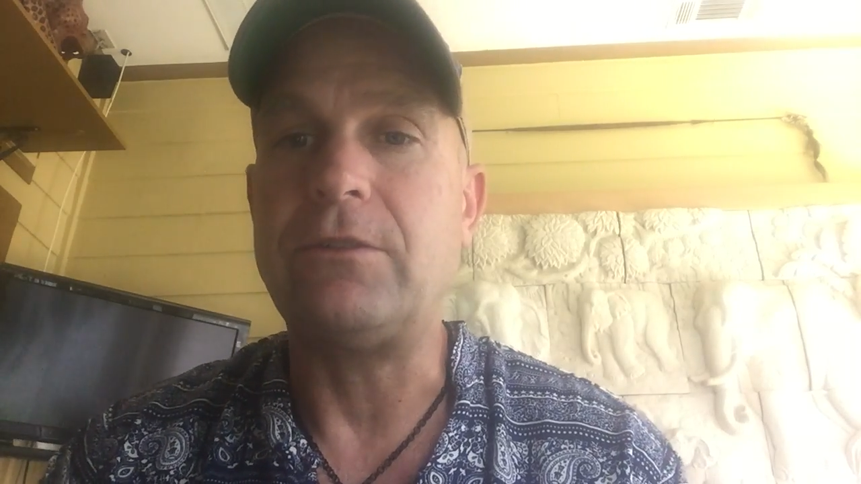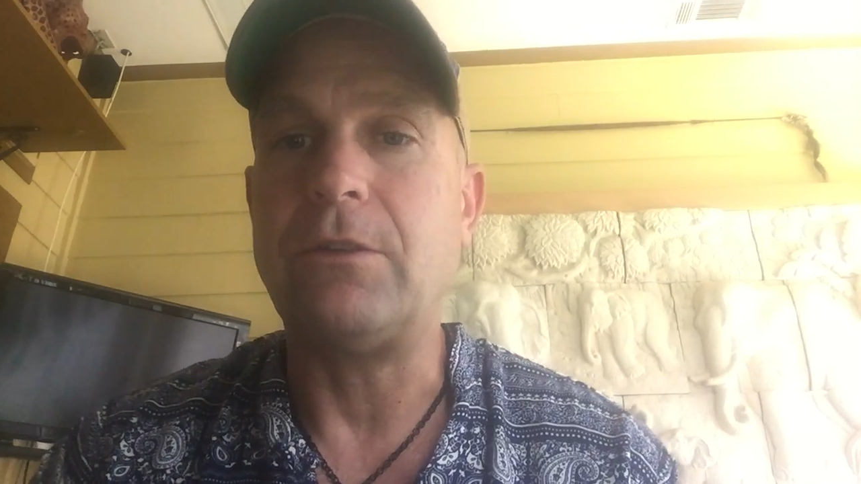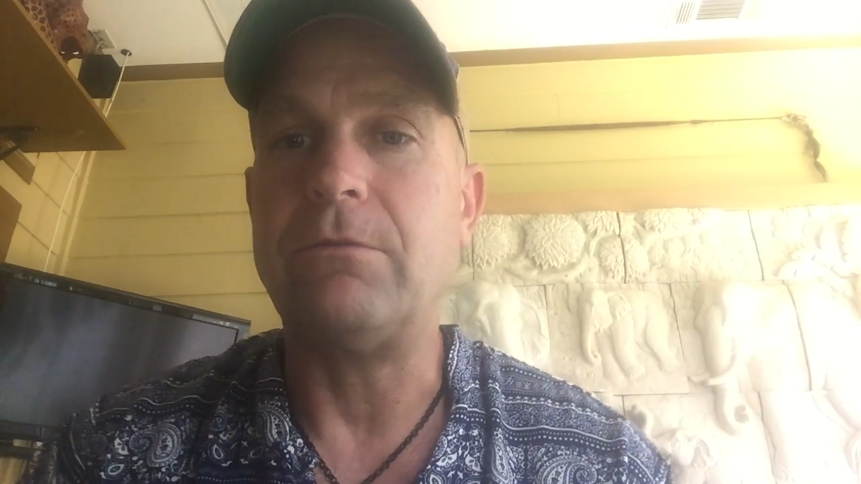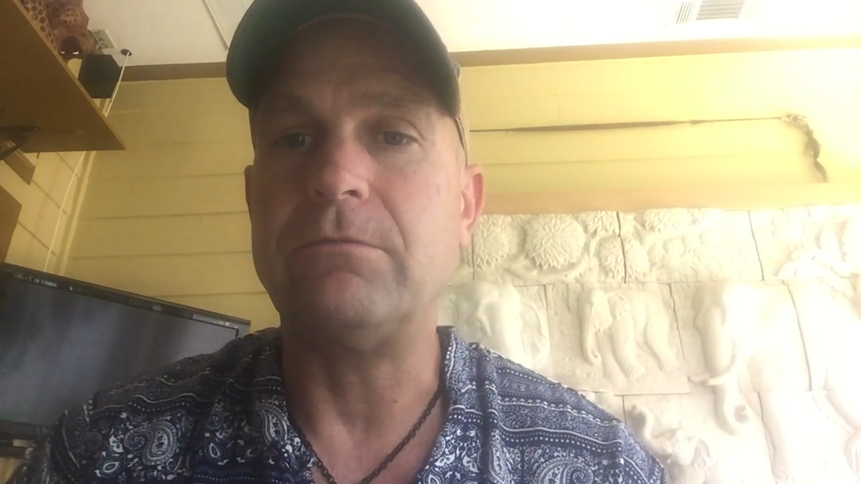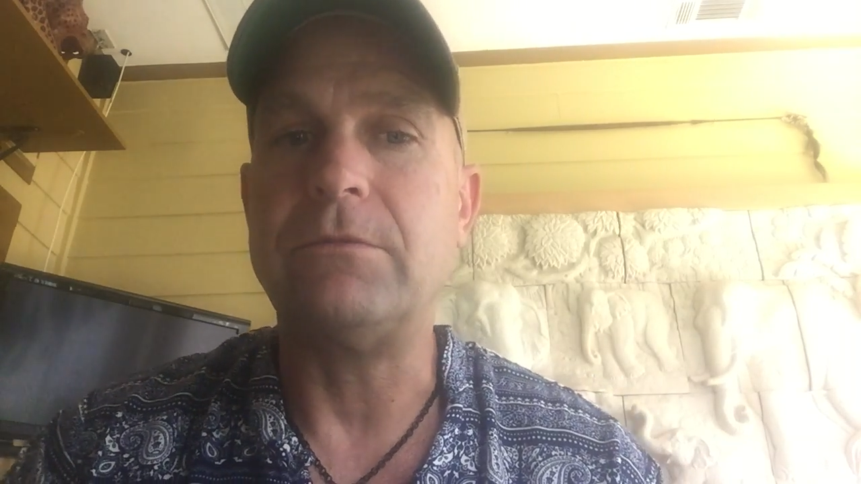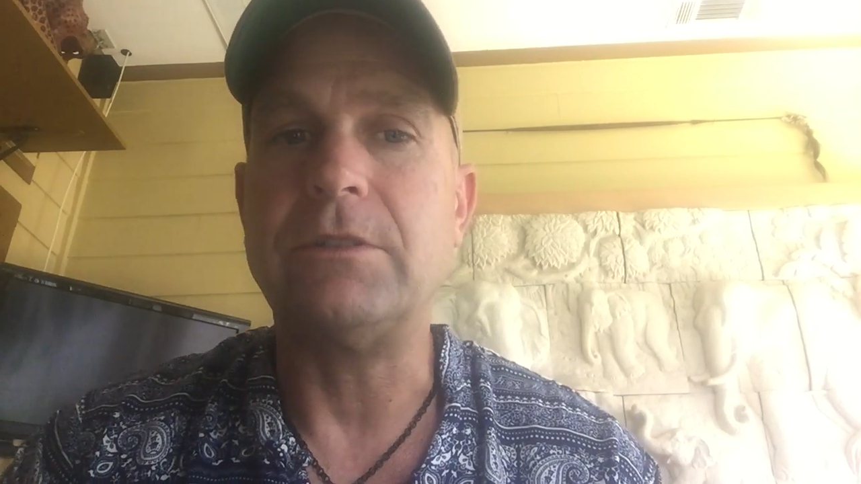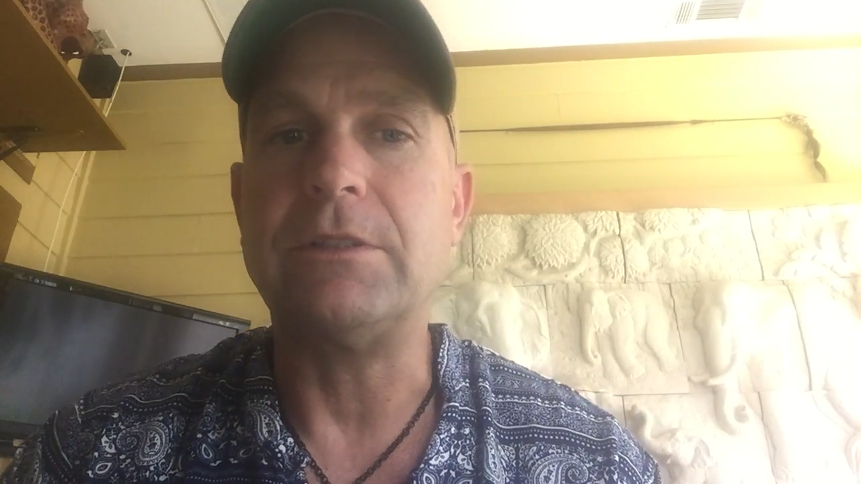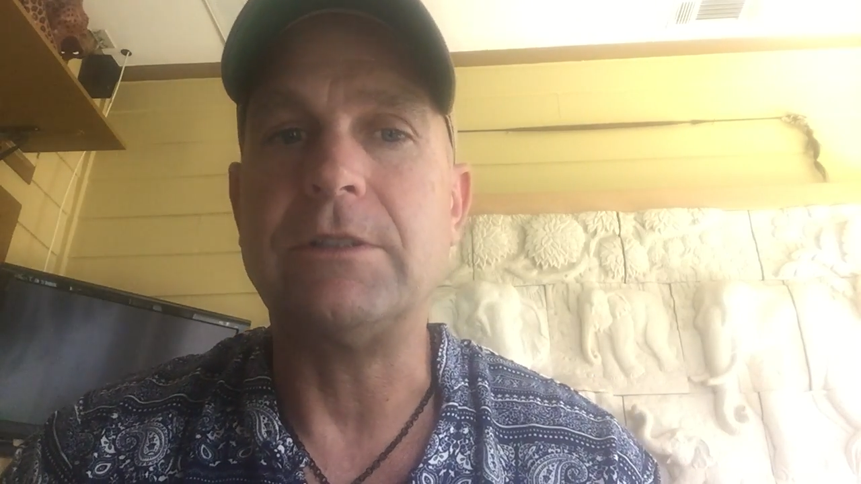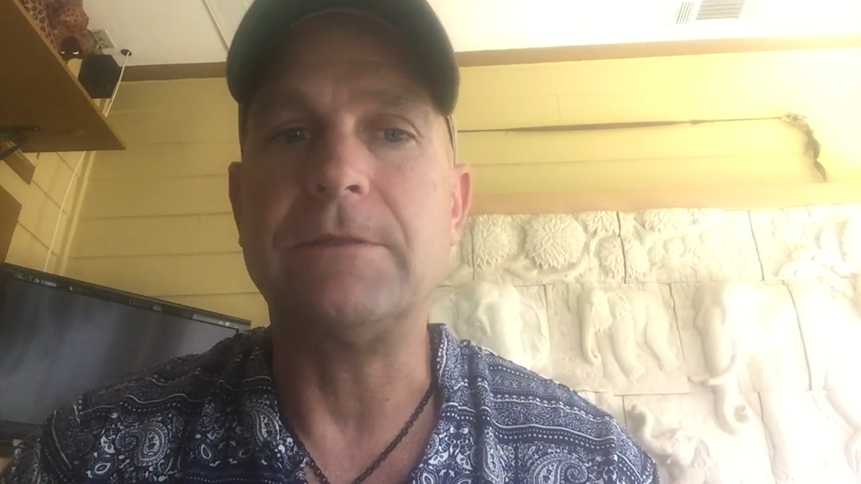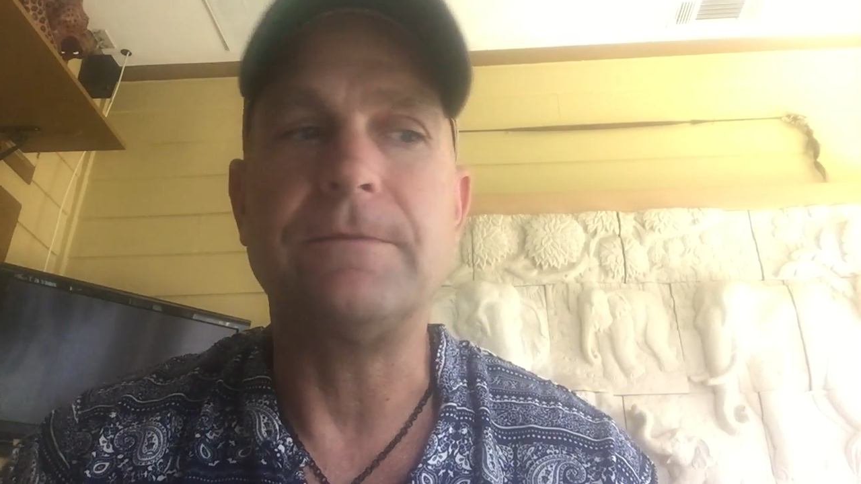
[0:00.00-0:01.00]
So,
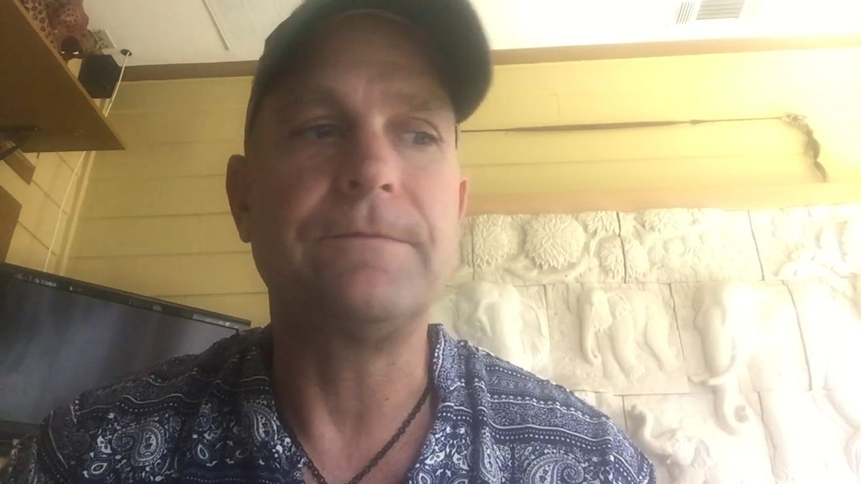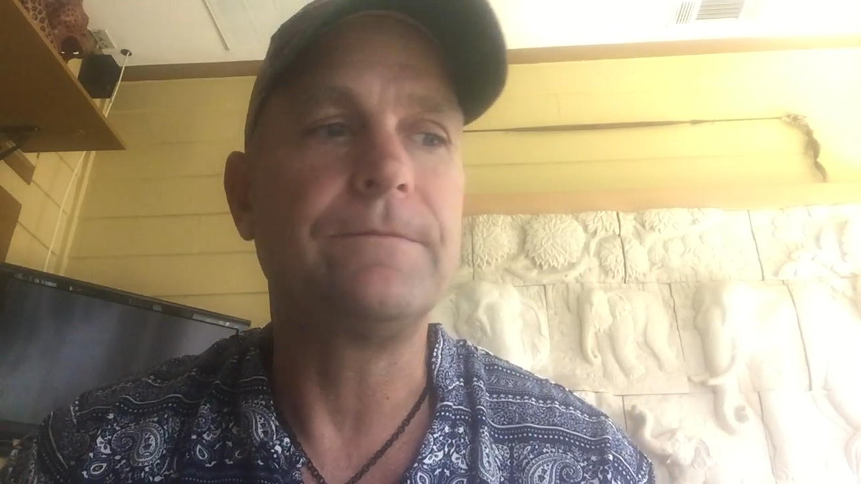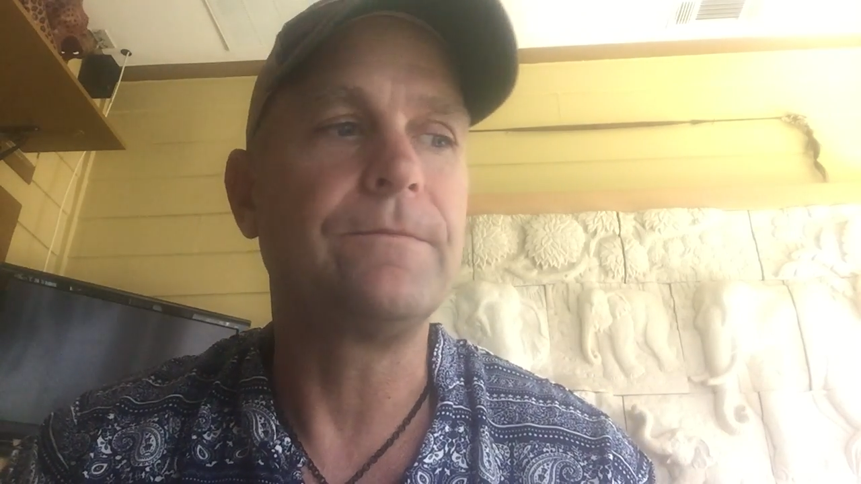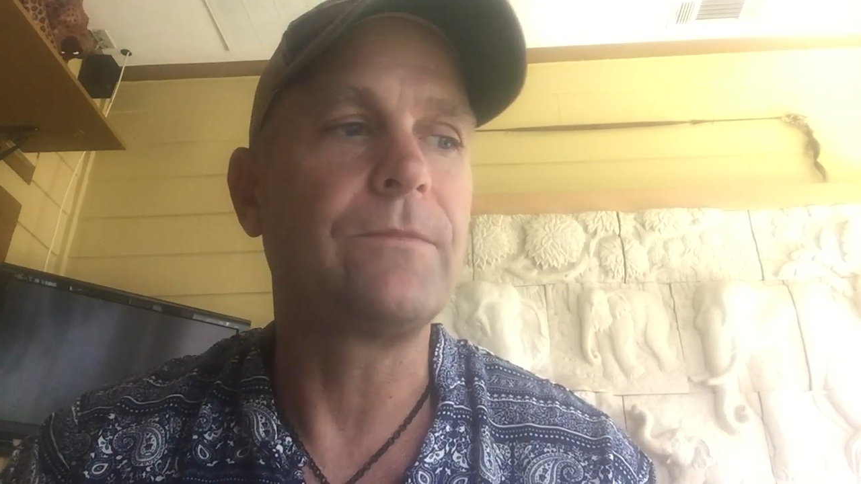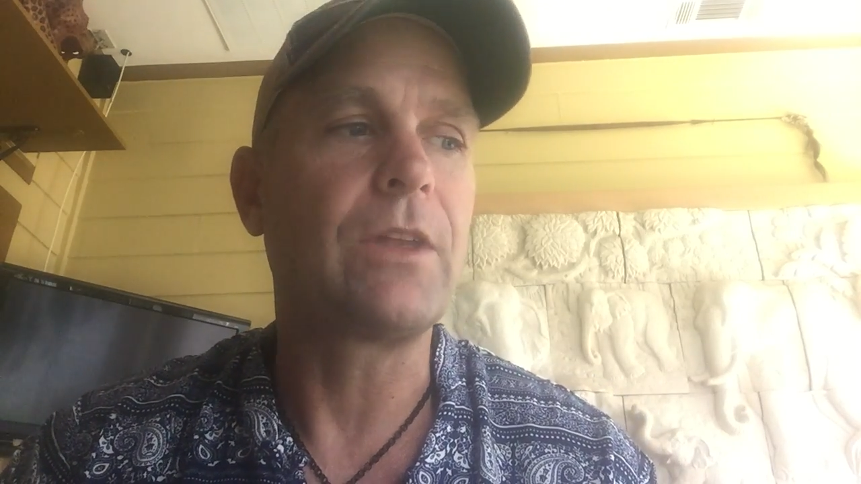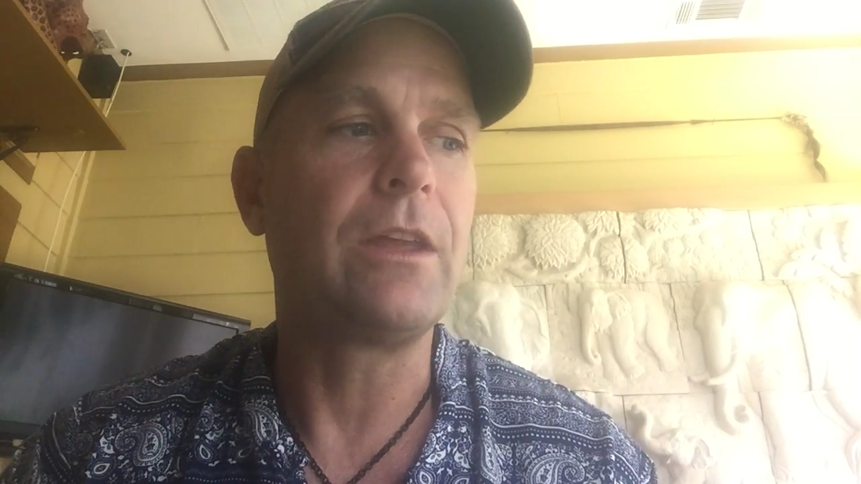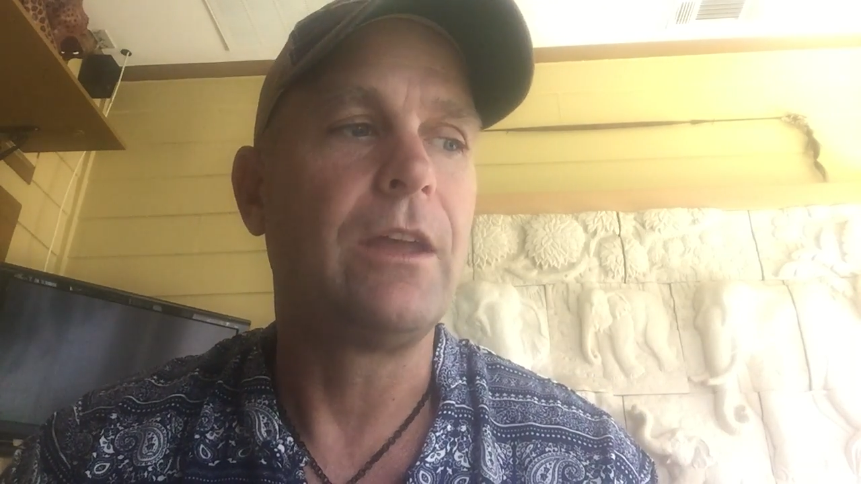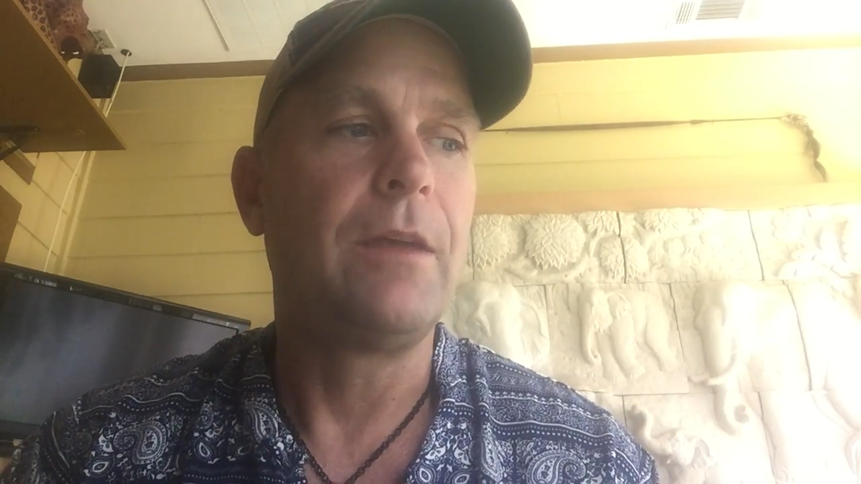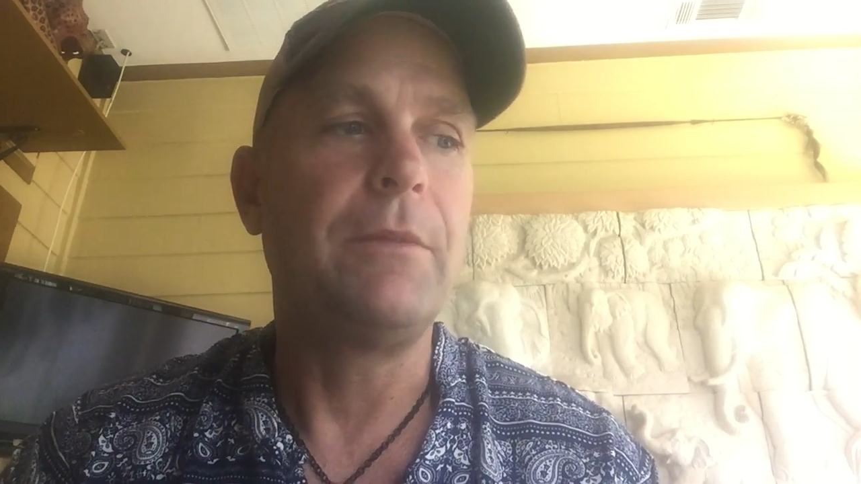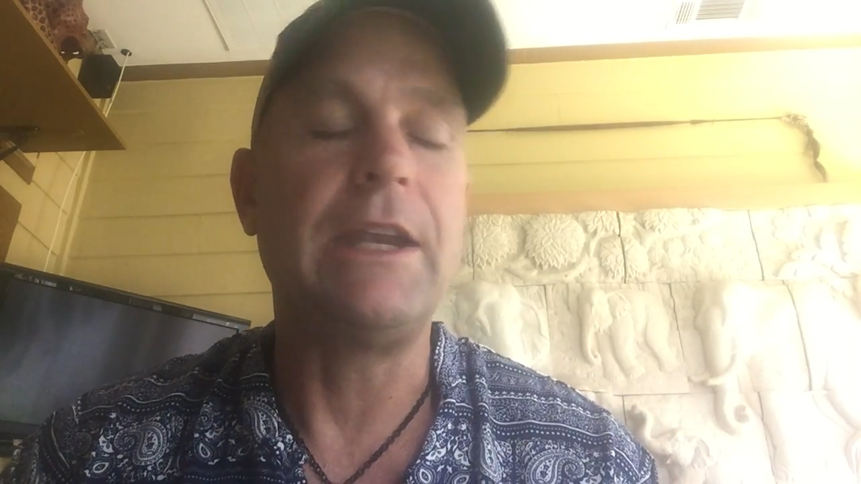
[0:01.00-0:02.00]

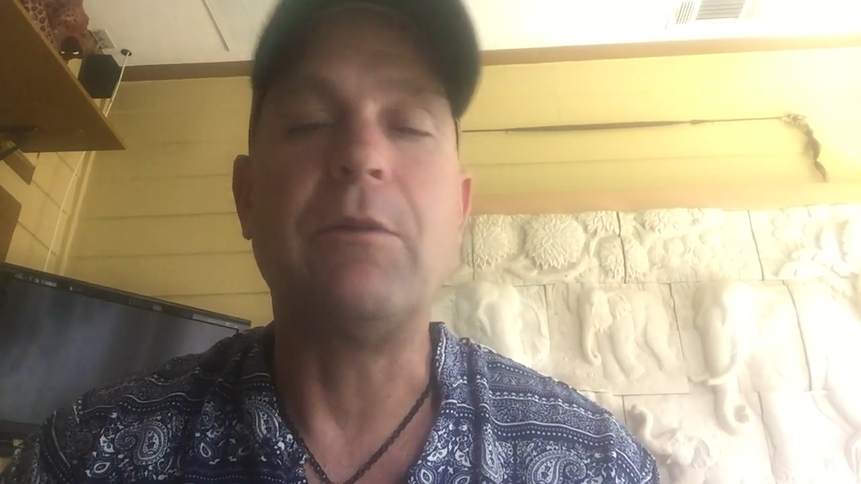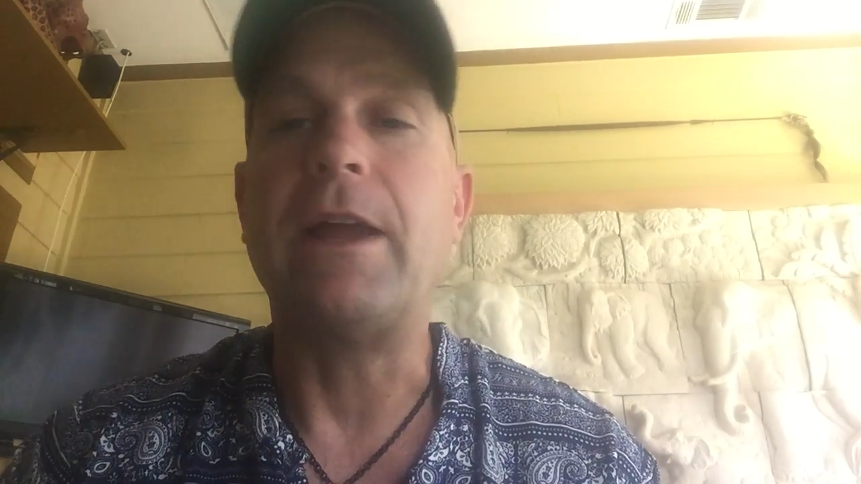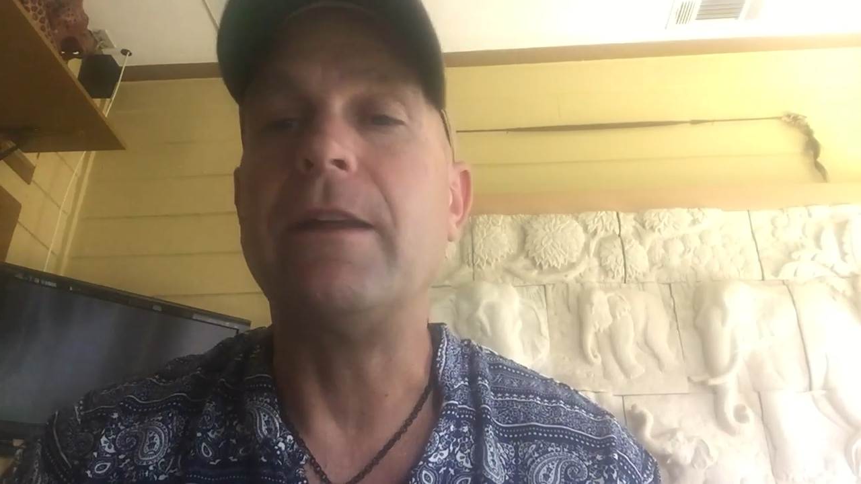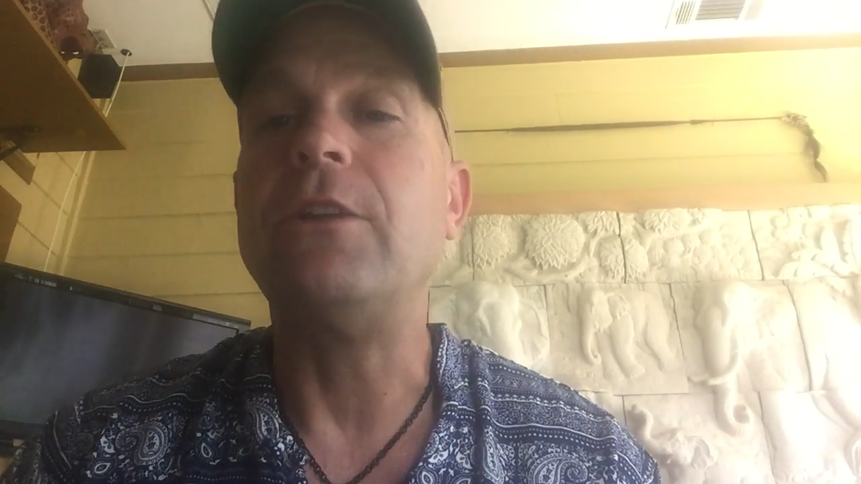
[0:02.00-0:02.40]
but anyway,